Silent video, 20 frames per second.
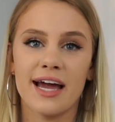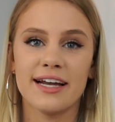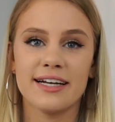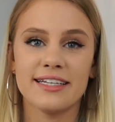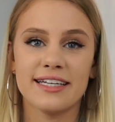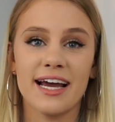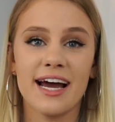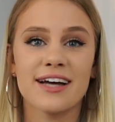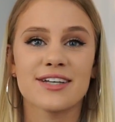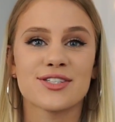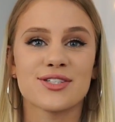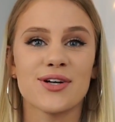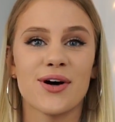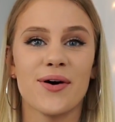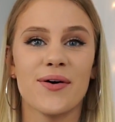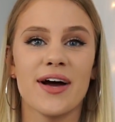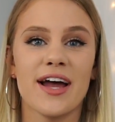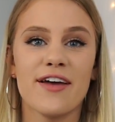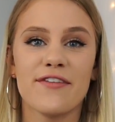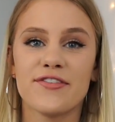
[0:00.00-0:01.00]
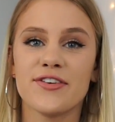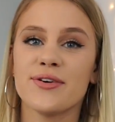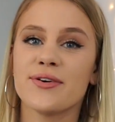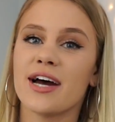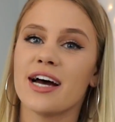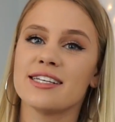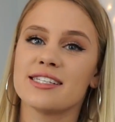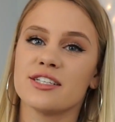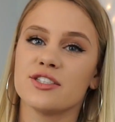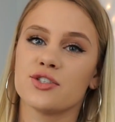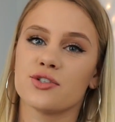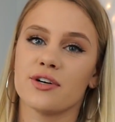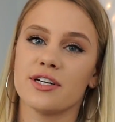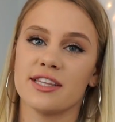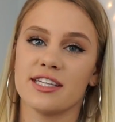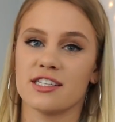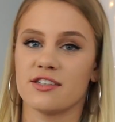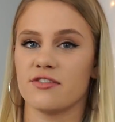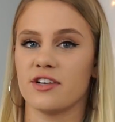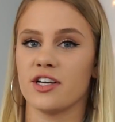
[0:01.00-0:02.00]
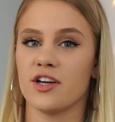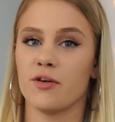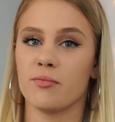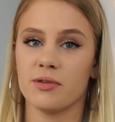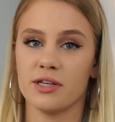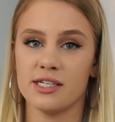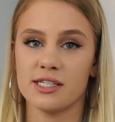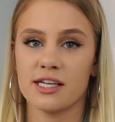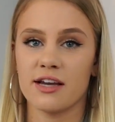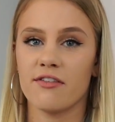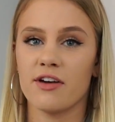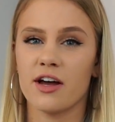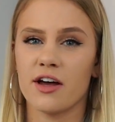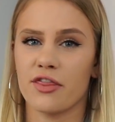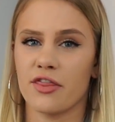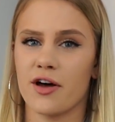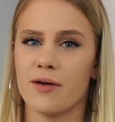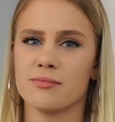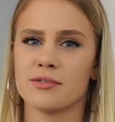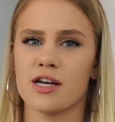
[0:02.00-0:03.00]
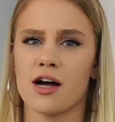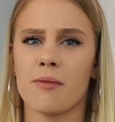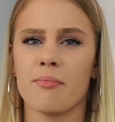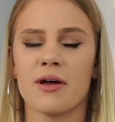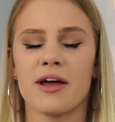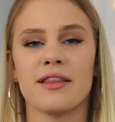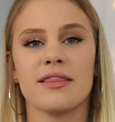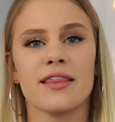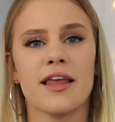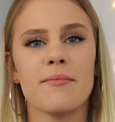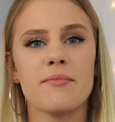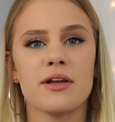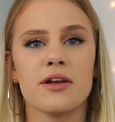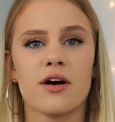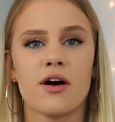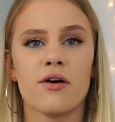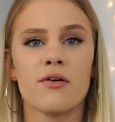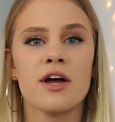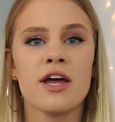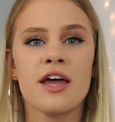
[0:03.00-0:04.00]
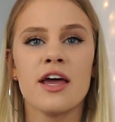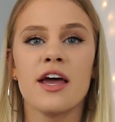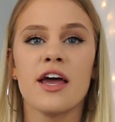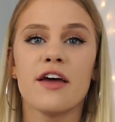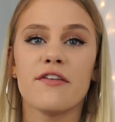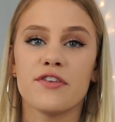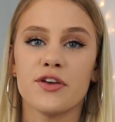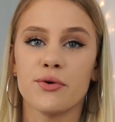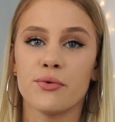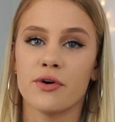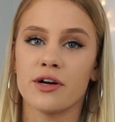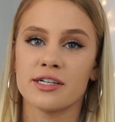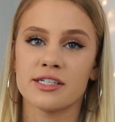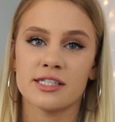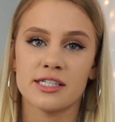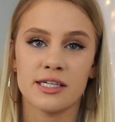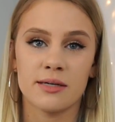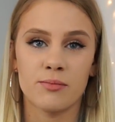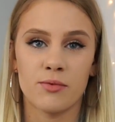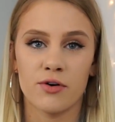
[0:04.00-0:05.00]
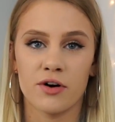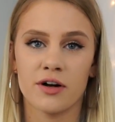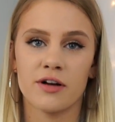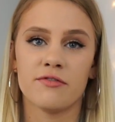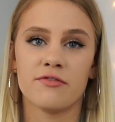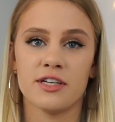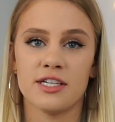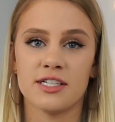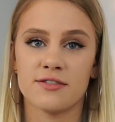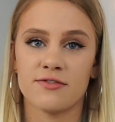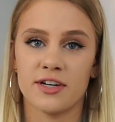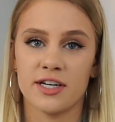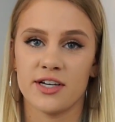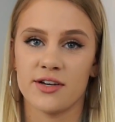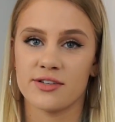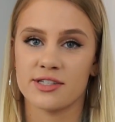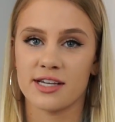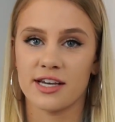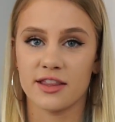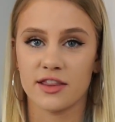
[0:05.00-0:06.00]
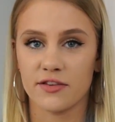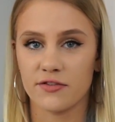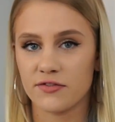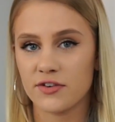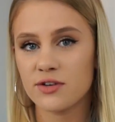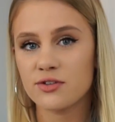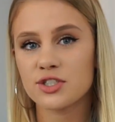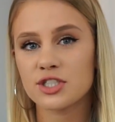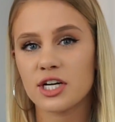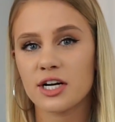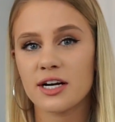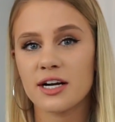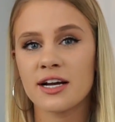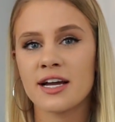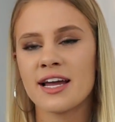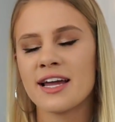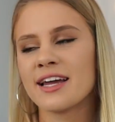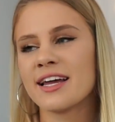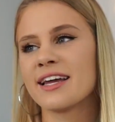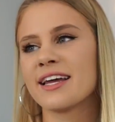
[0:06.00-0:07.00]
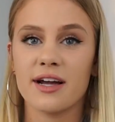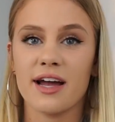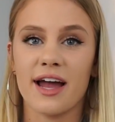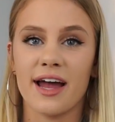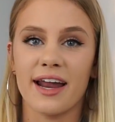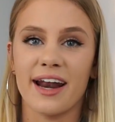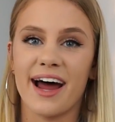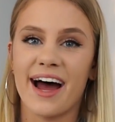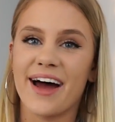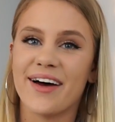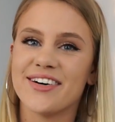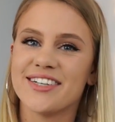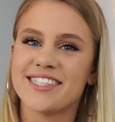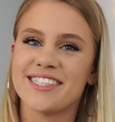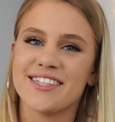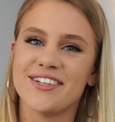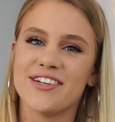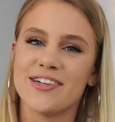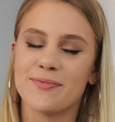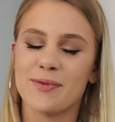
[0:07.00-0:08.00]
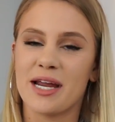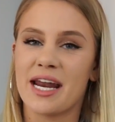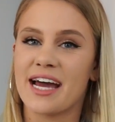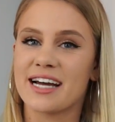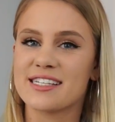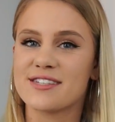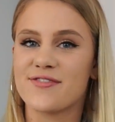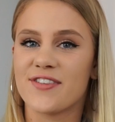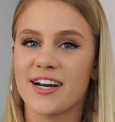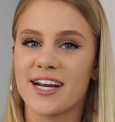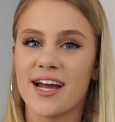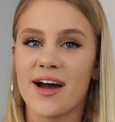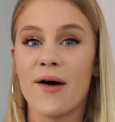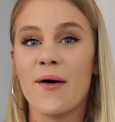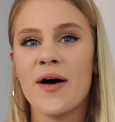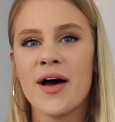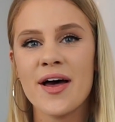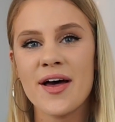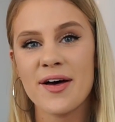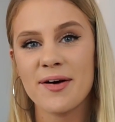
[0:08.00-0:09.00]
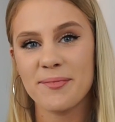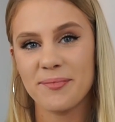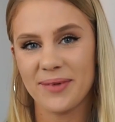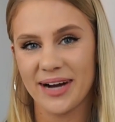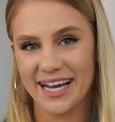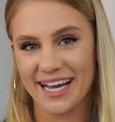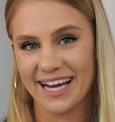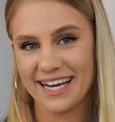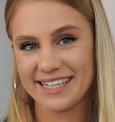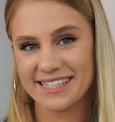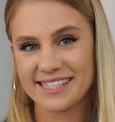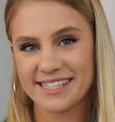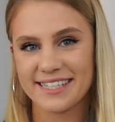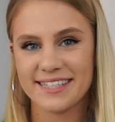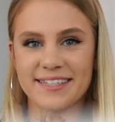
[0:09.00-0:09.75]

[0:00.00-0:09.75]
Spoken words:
And yeah, so if you guys enjoyed this video, please give it a thumbs up and let me know if you want to see more of these videos in the future. And I'll see you in my next video. Bye,